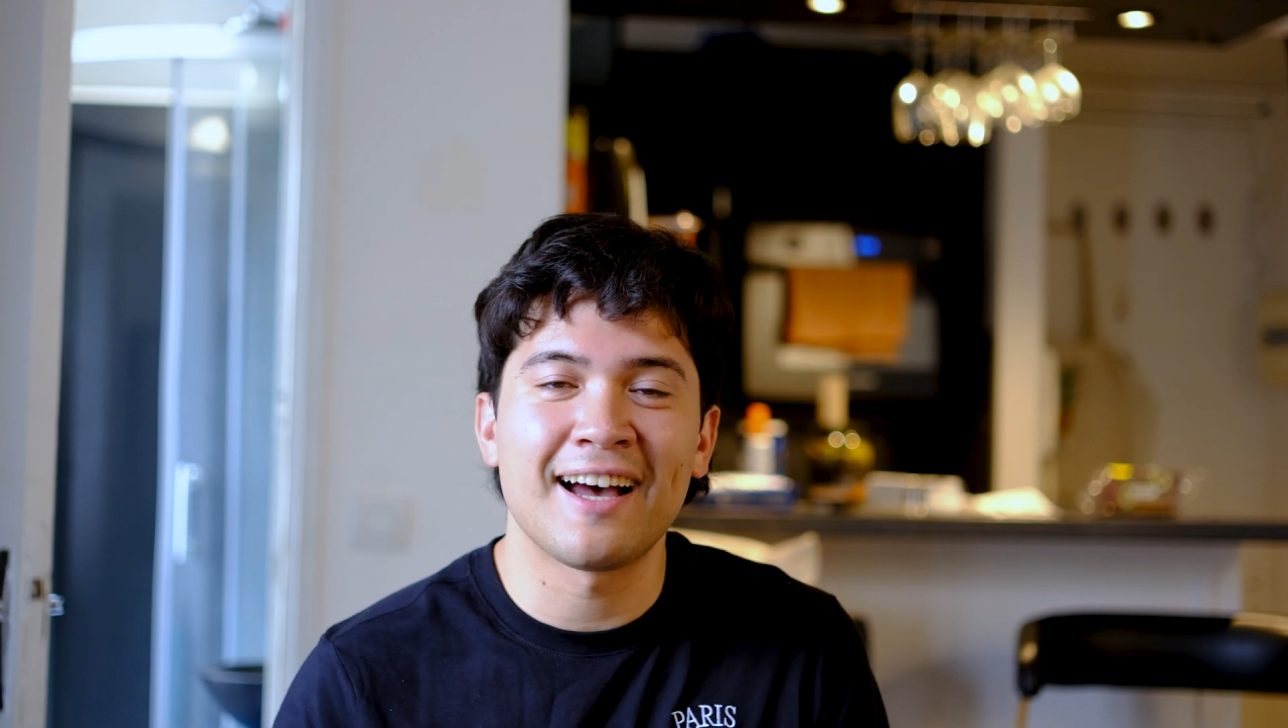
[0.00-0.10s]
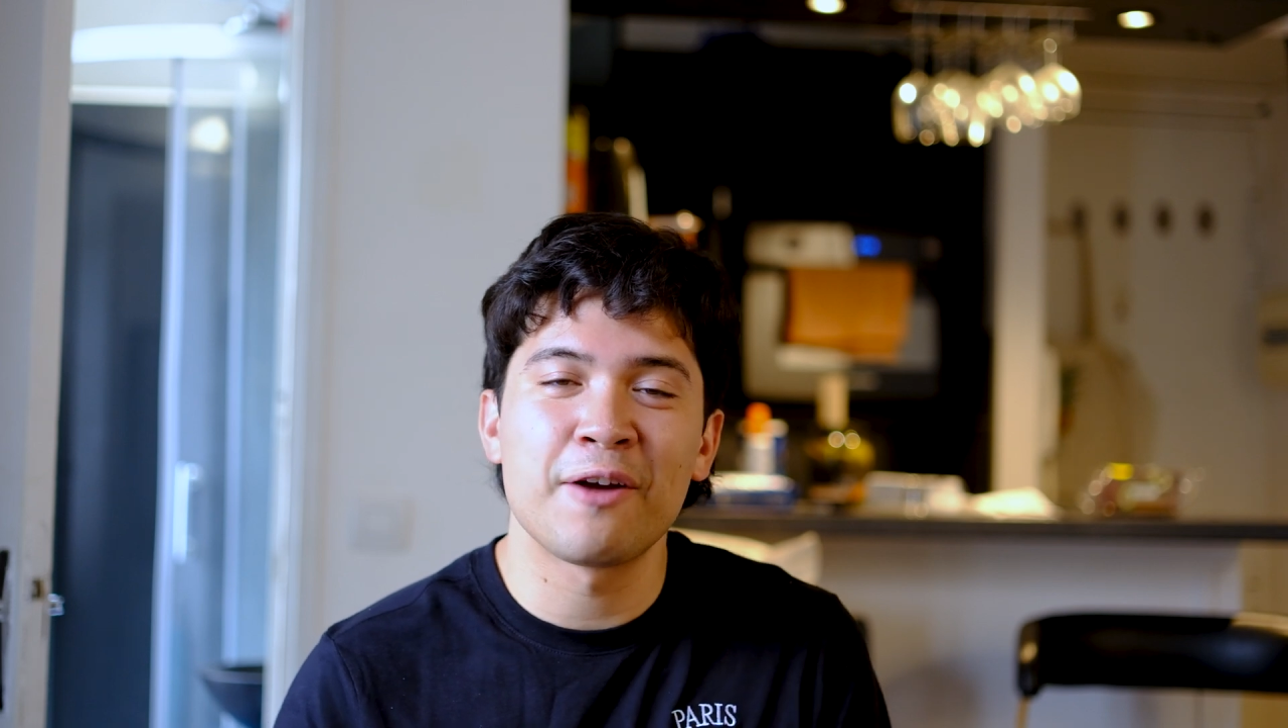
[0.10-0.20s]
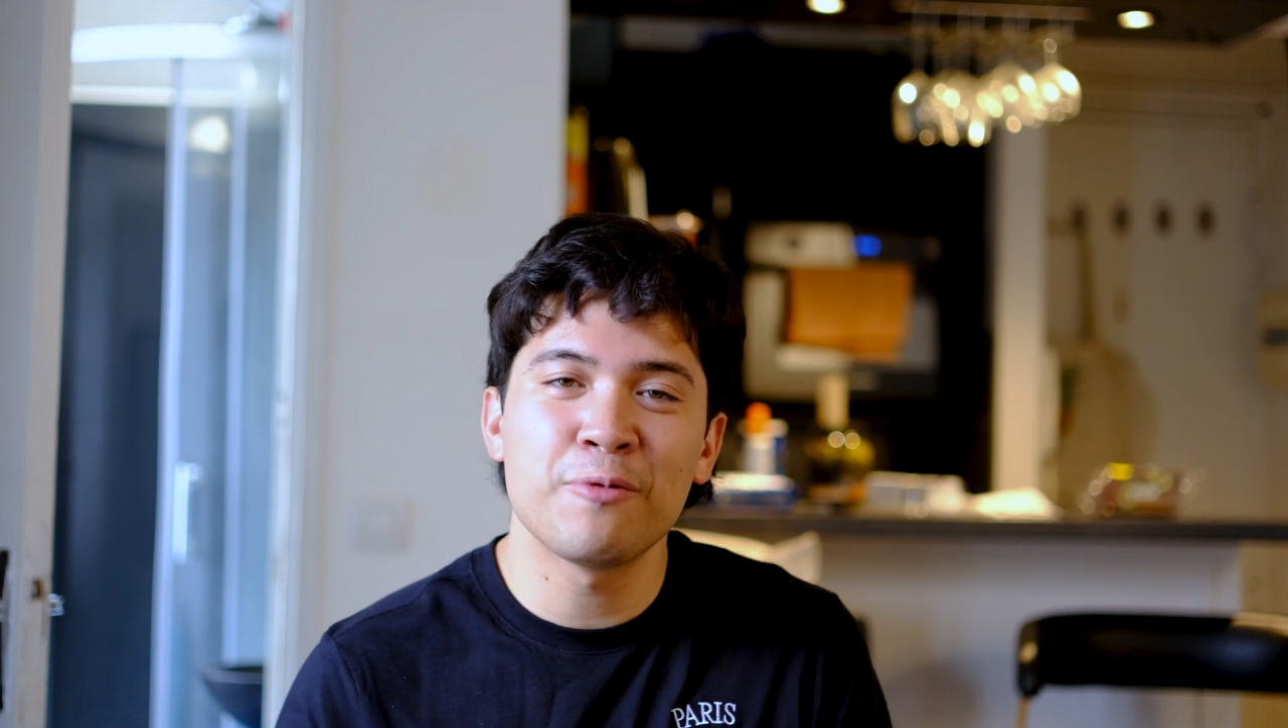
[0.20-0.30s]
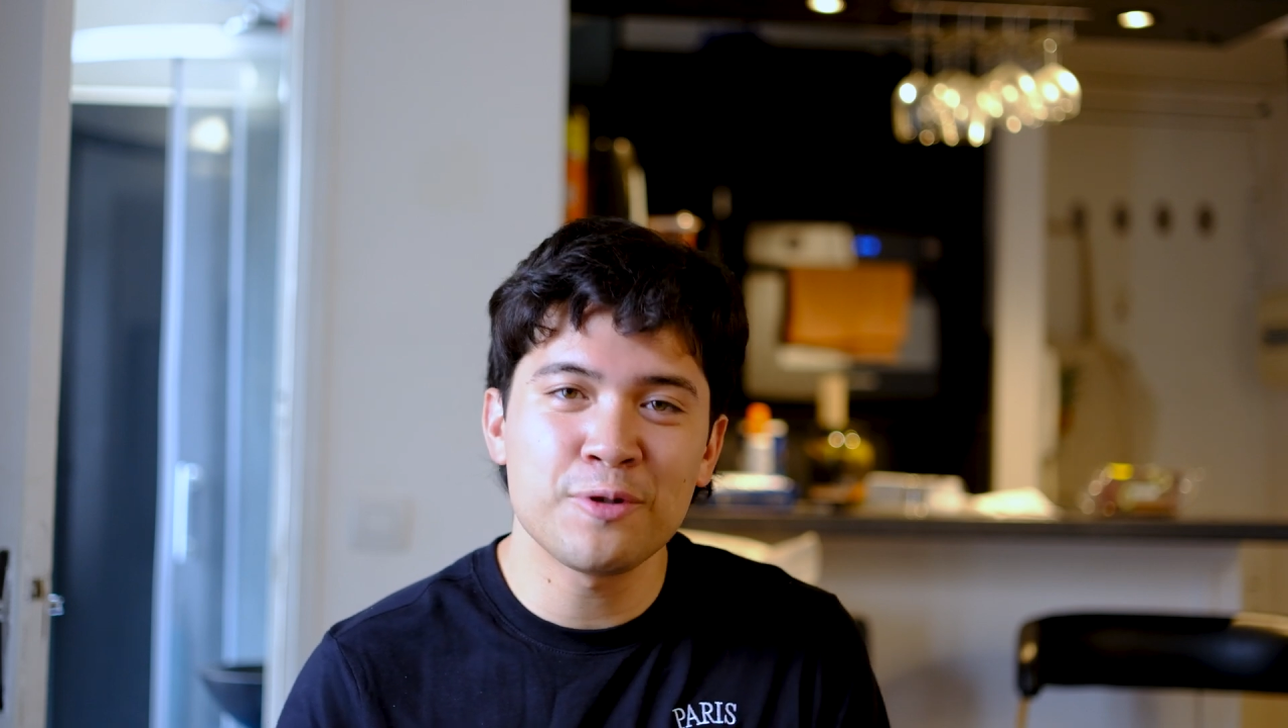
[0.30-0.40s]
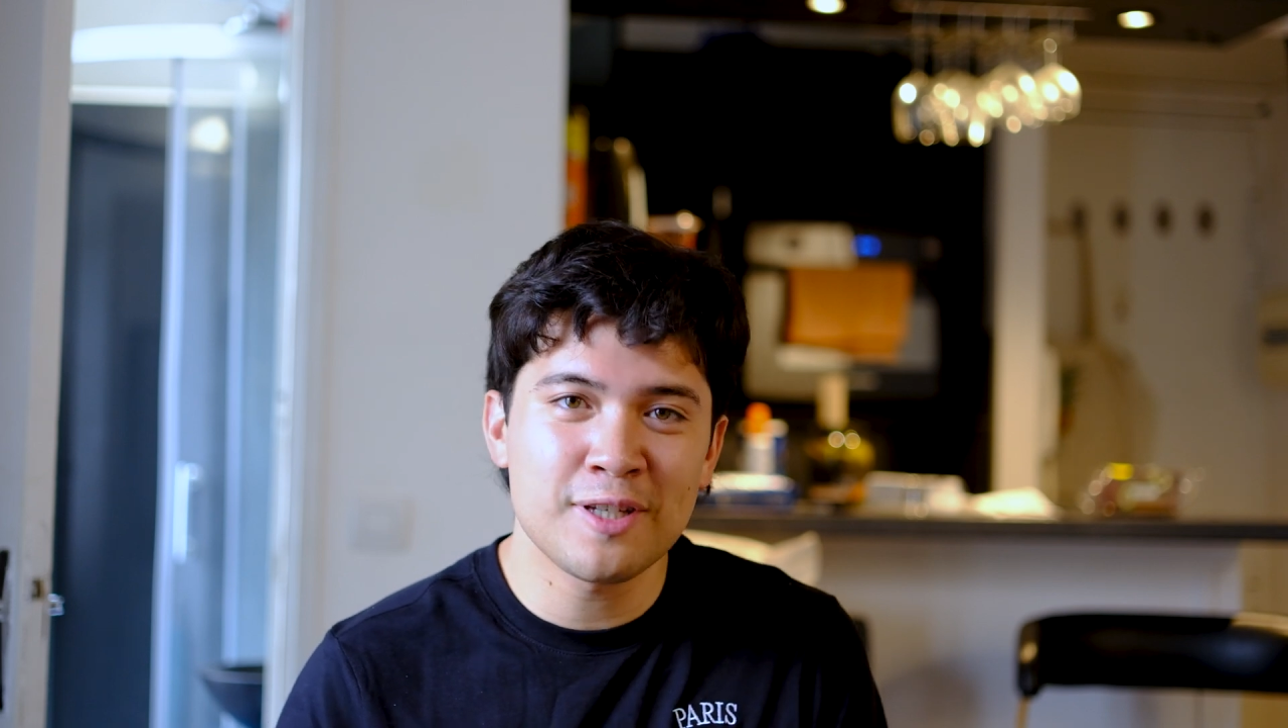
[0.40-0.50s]
I
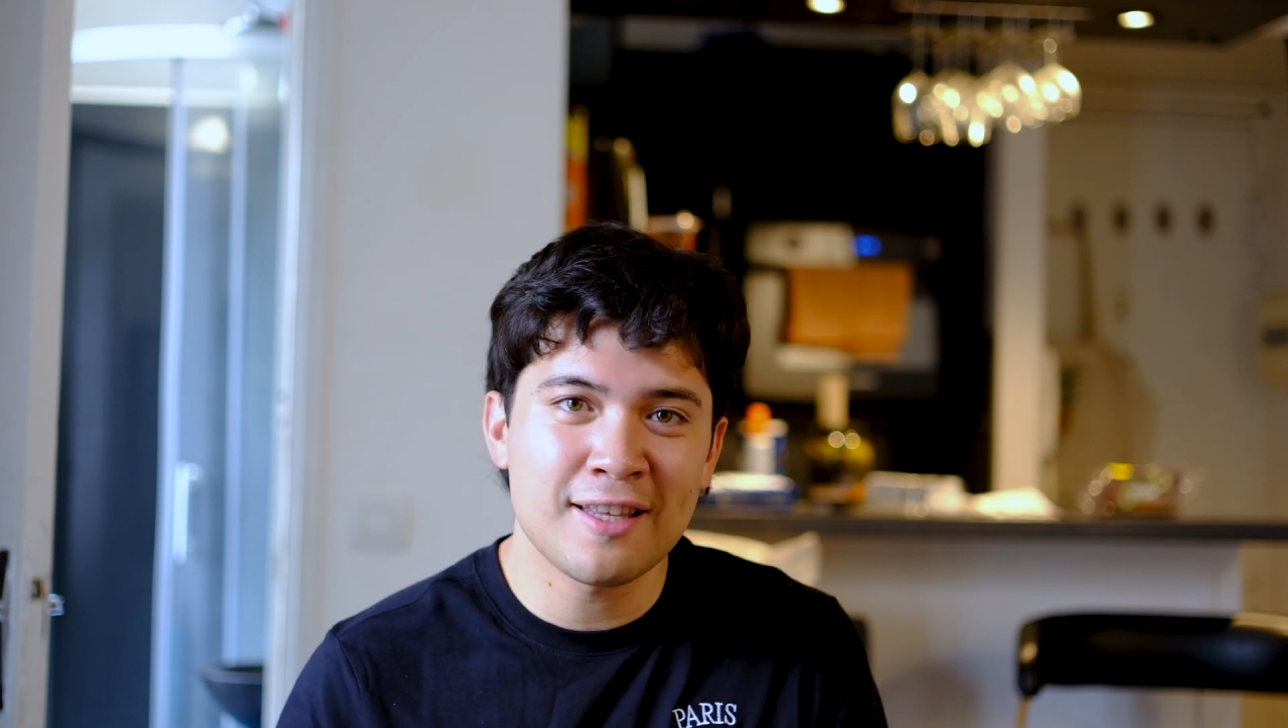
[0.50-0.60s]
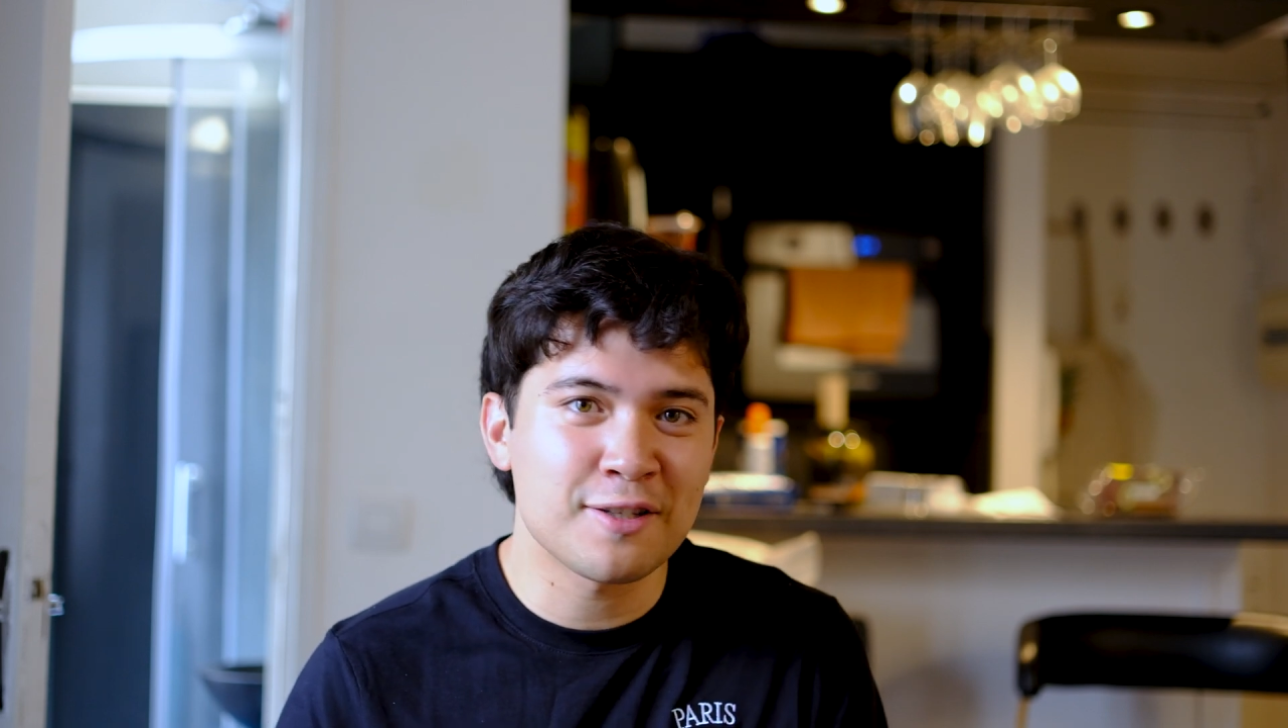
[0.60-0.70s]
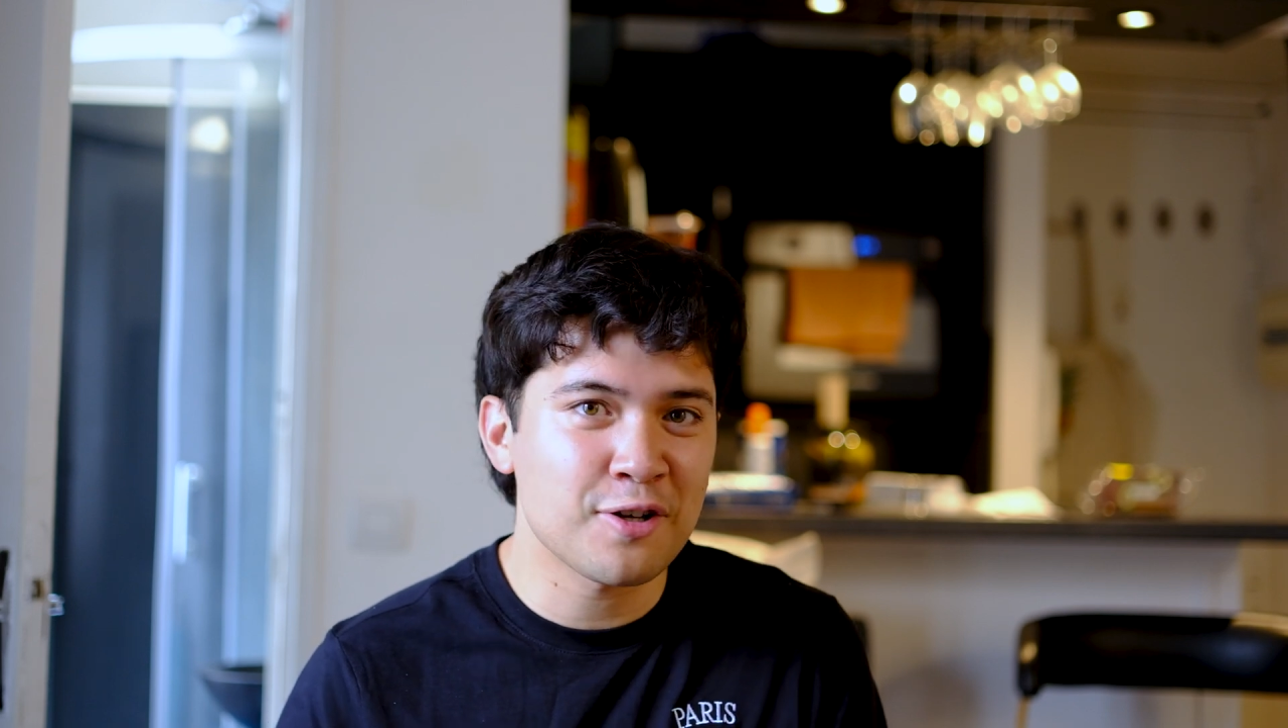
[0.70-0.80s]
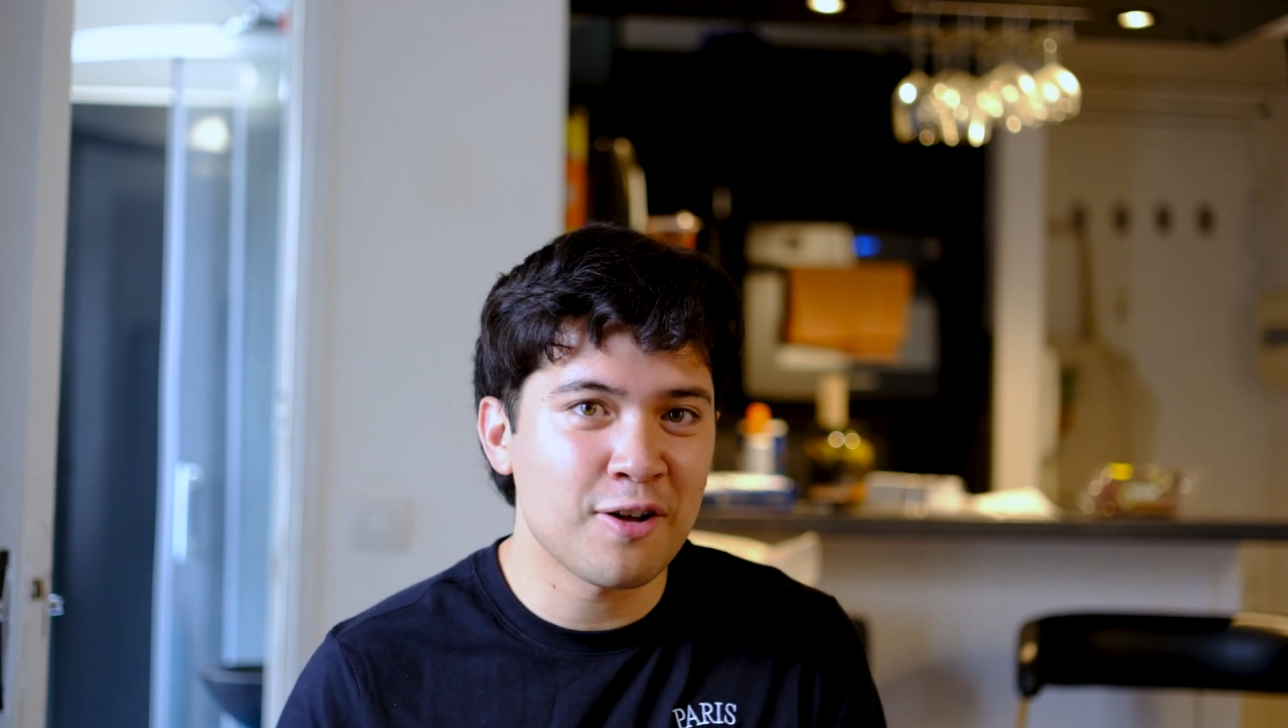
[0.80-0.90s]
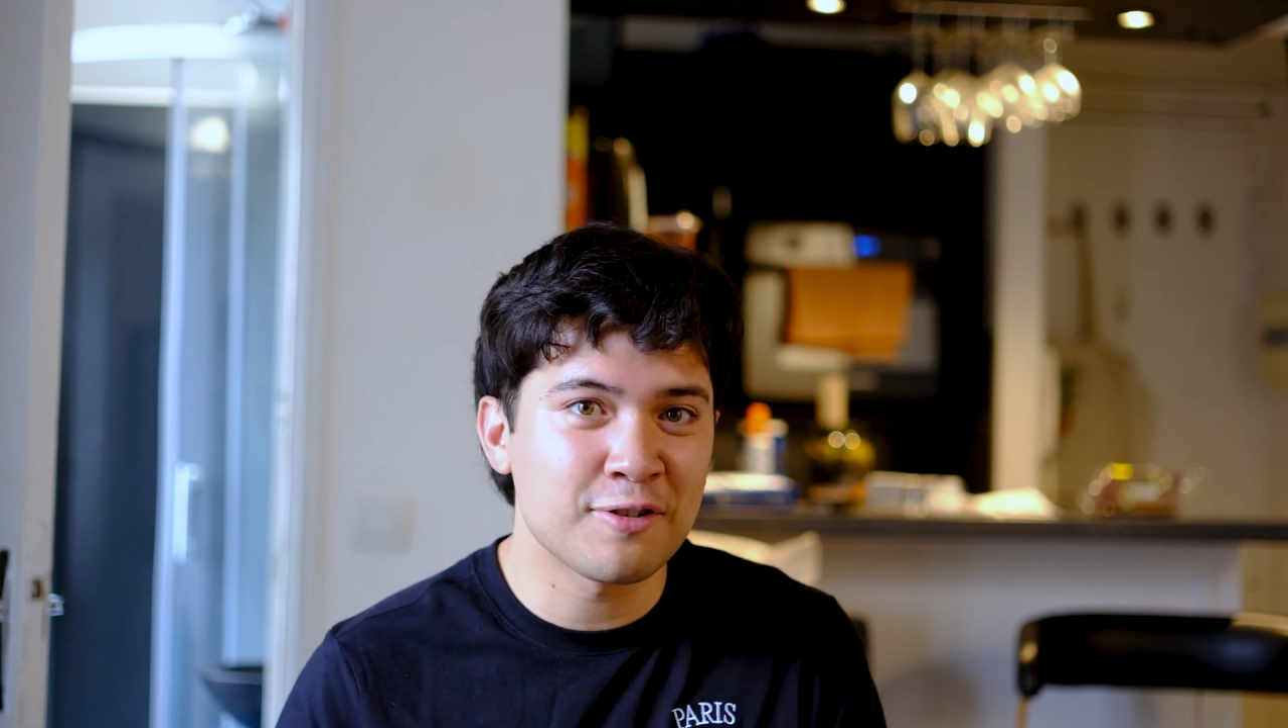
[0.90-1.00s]
will say that
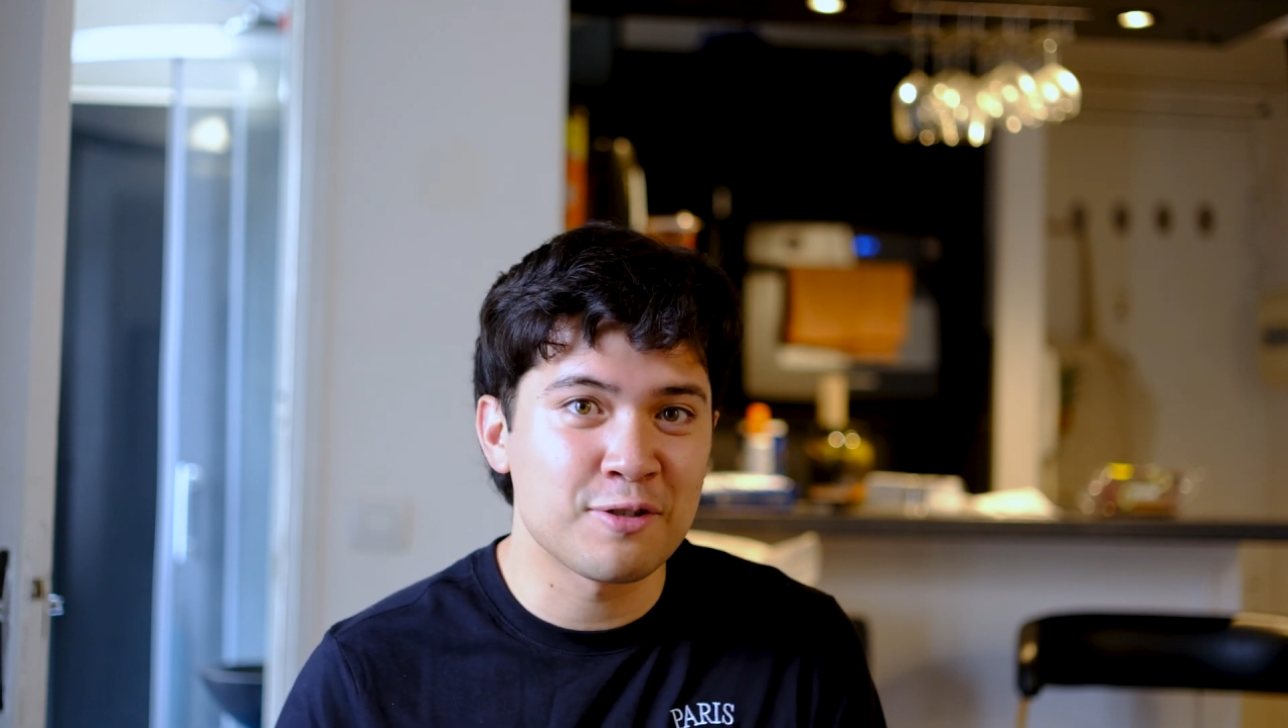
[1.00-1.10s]
Scotland